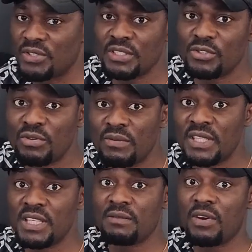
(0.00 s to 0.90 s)
the
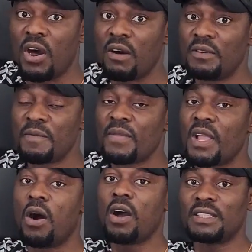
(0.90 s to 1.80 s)
derivative of
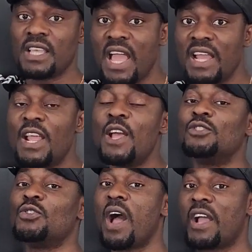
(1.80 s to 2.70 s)
arctan
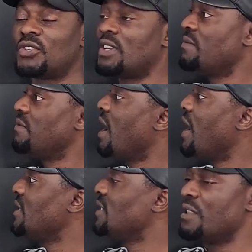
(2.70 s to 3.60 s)
to actually
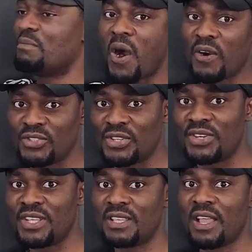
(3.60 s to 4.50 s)
find the power
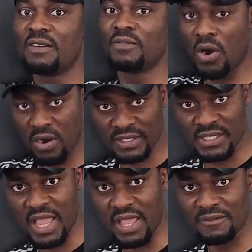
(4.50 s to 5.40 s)
series for
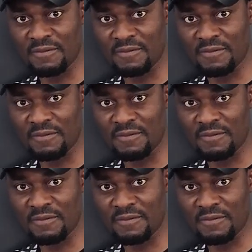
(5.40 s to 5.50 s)
arctan.